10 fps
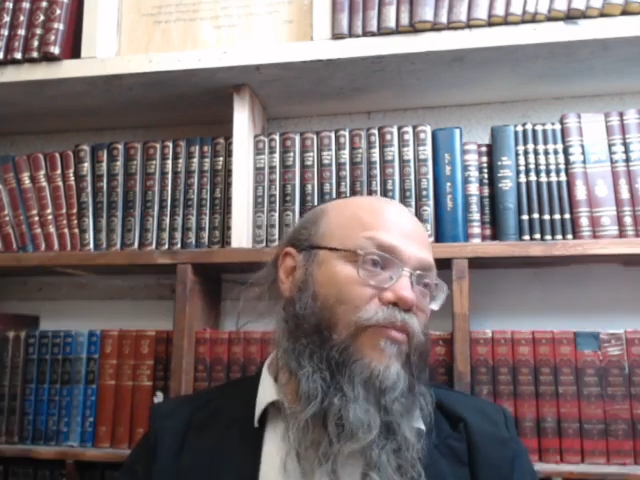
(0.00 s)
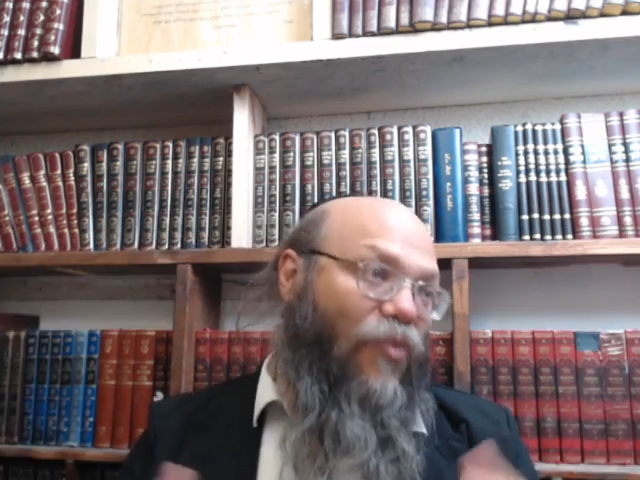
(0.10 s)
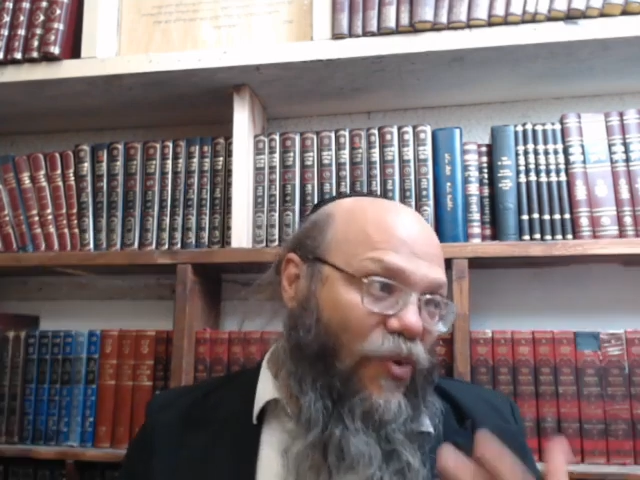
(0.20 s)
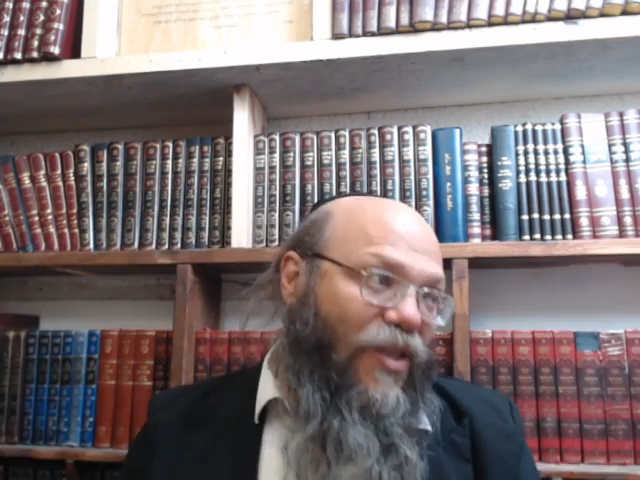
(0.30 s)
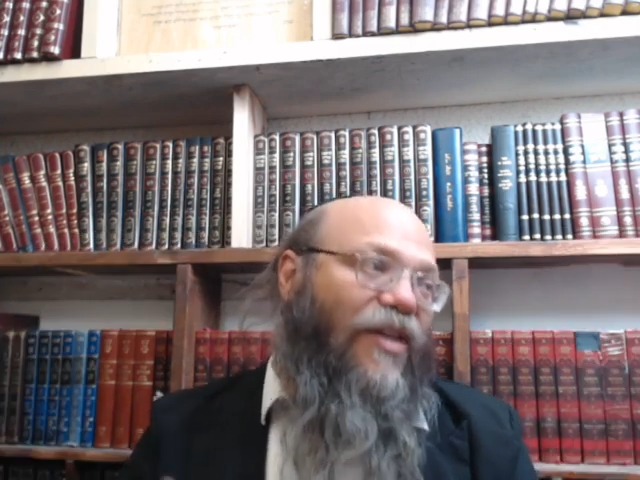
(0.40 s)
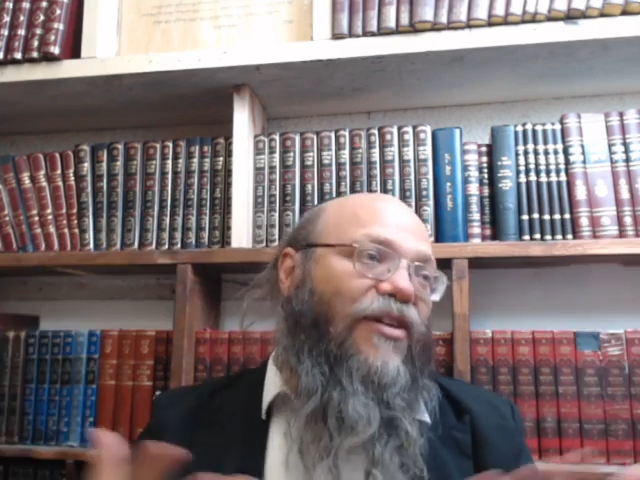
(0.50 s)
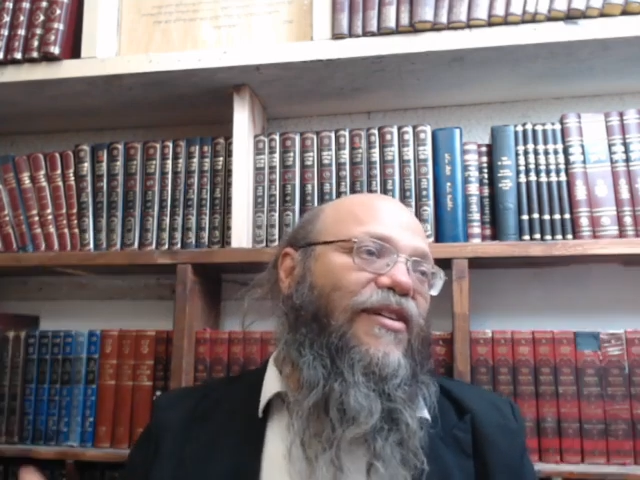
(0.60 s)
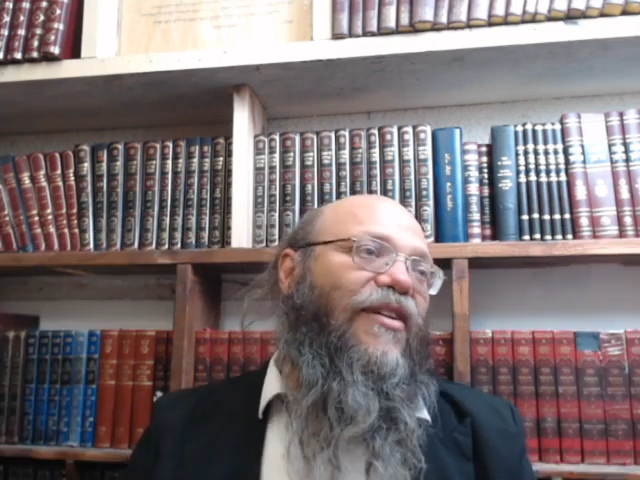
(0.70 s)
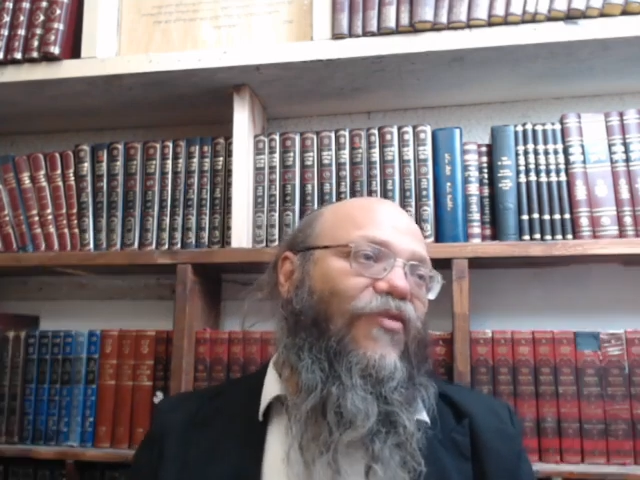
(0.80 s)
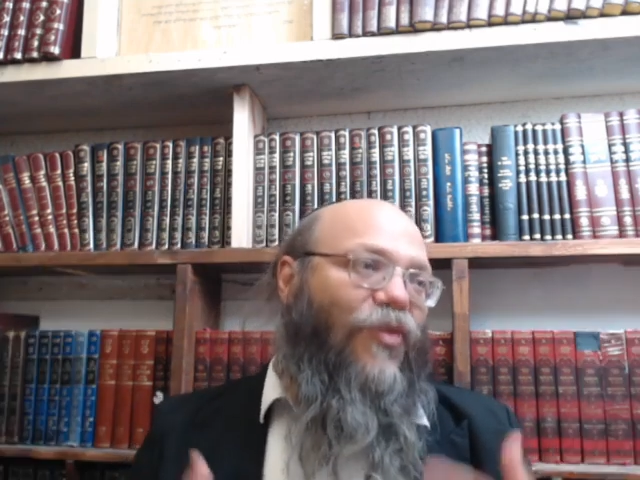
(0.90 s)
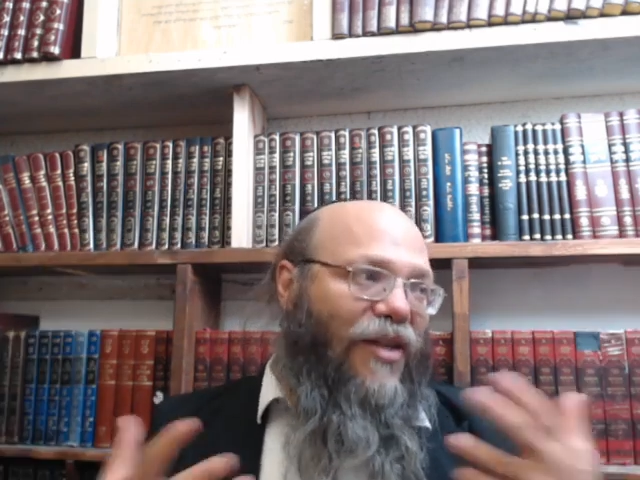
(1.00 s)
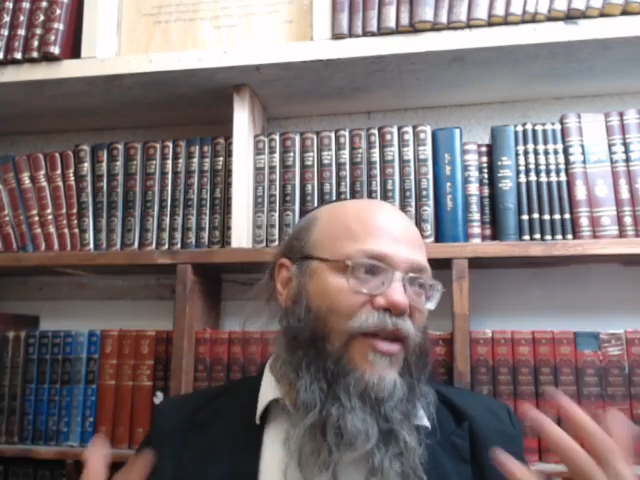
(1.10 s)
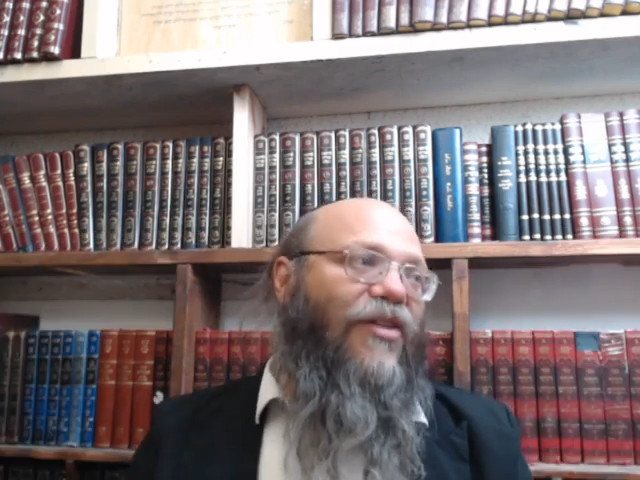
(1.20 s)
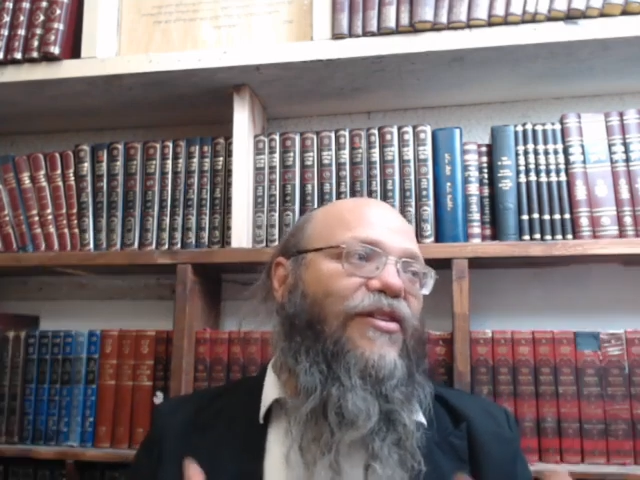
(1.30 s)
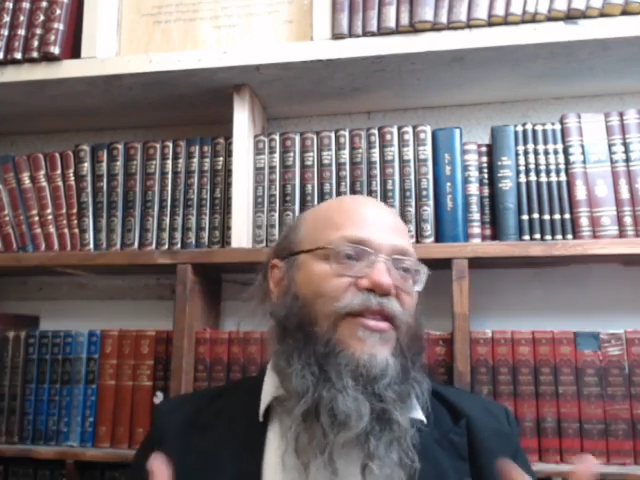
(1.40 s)
within ourselves, within
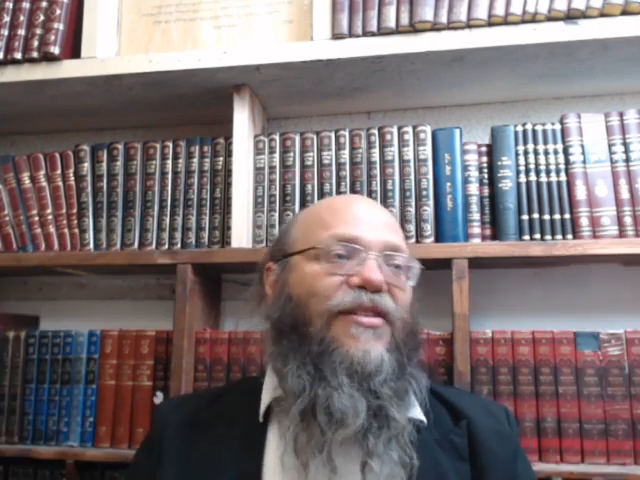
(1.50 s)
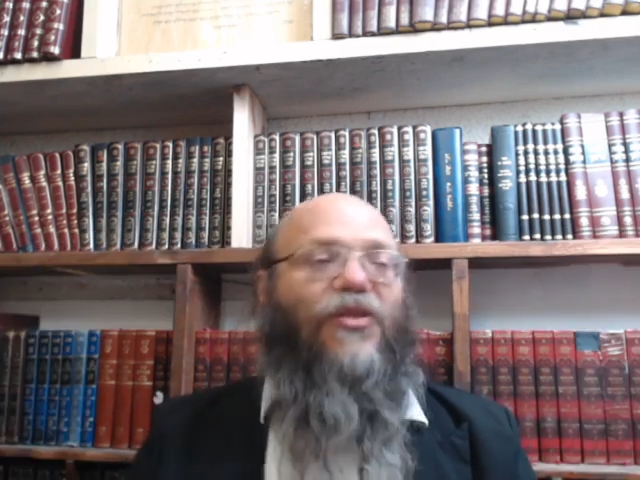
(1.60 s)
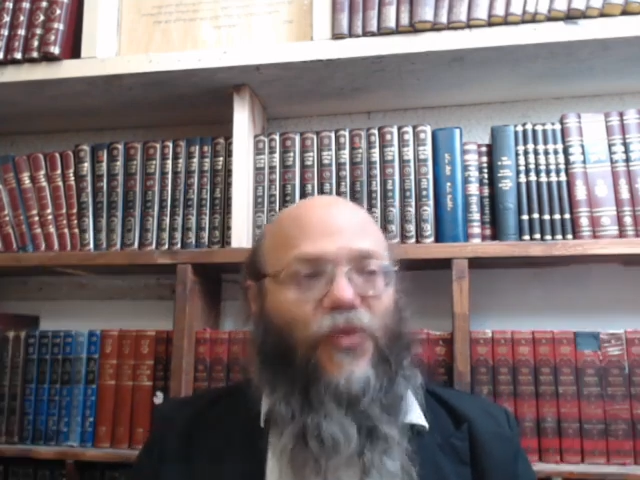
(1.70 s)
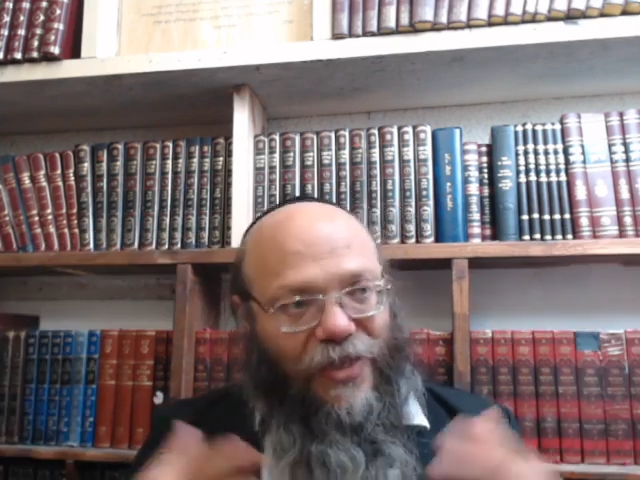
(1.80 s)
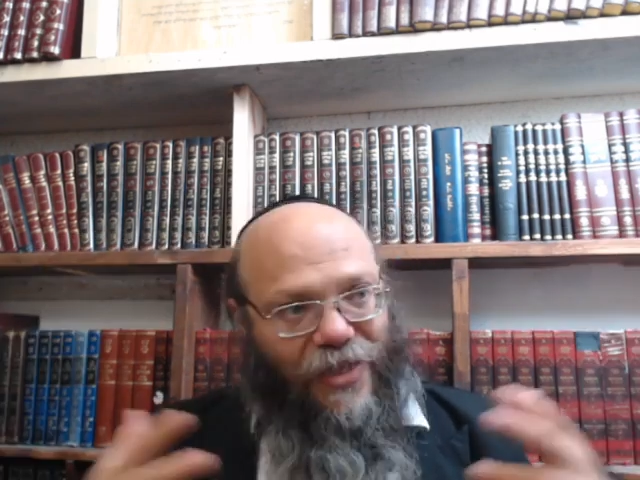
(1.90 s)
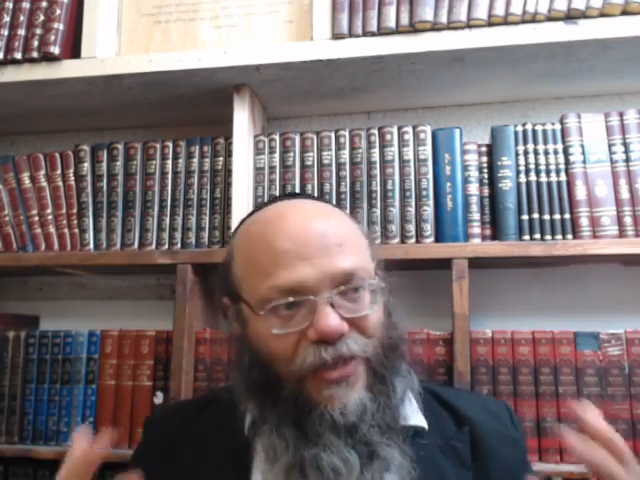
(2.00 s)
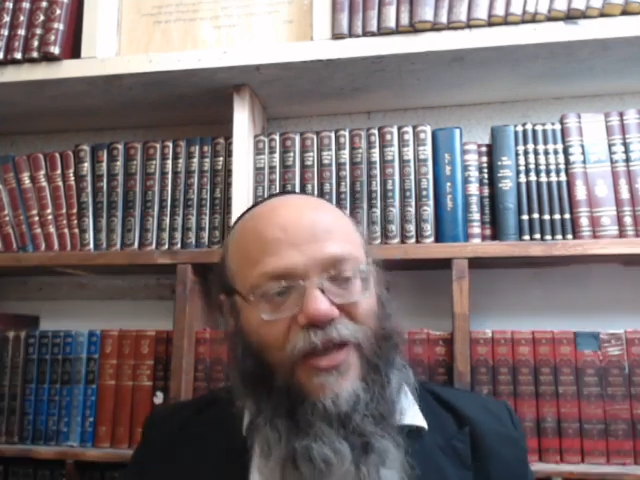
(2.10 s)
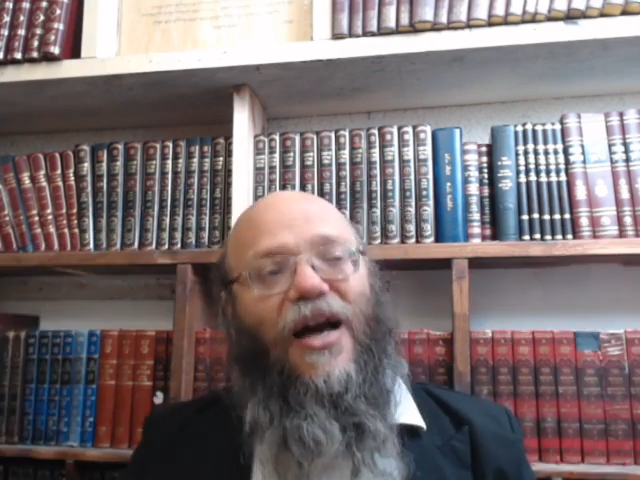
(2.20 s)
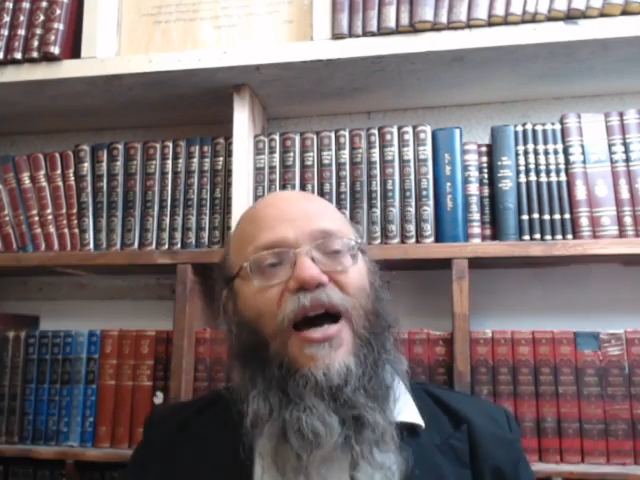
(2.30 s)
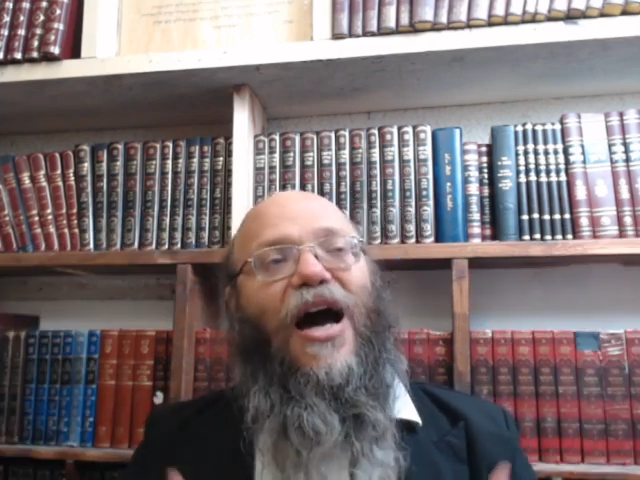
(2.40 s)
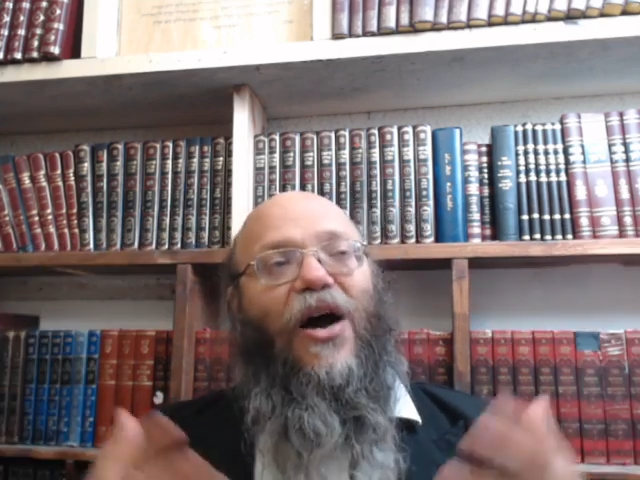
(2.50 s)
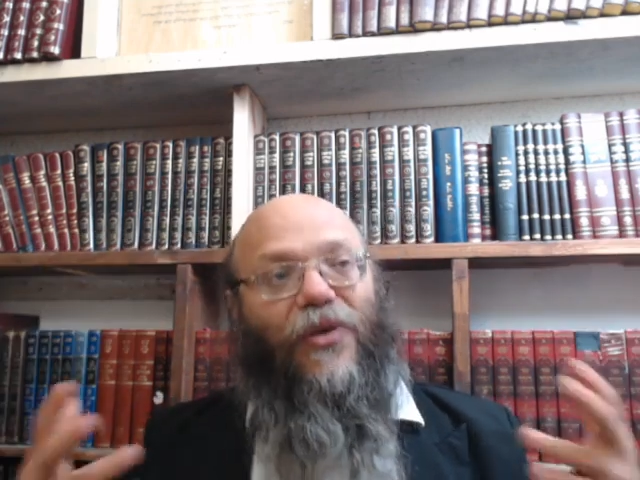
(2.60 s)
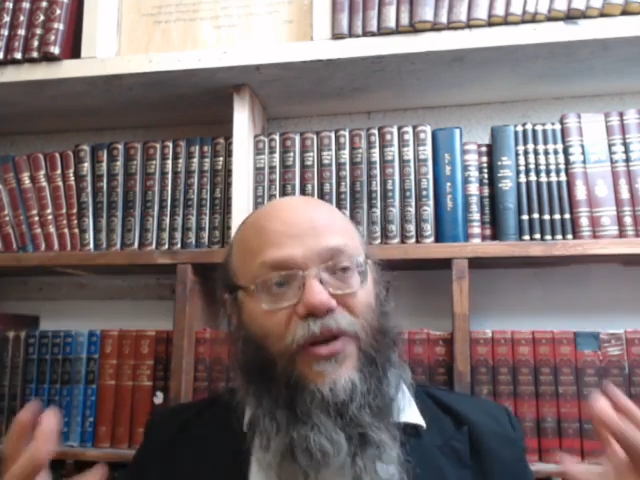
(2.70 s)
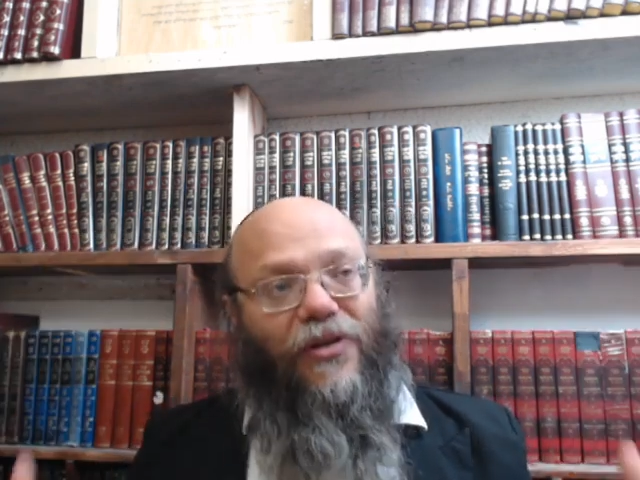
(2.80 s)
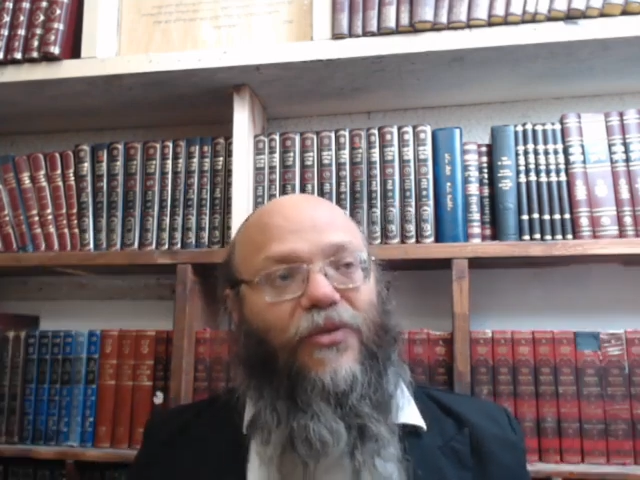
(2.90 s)
our existence, within
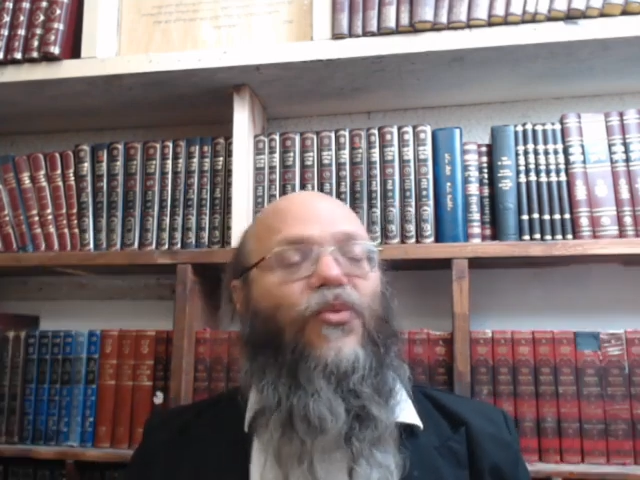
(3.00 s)
our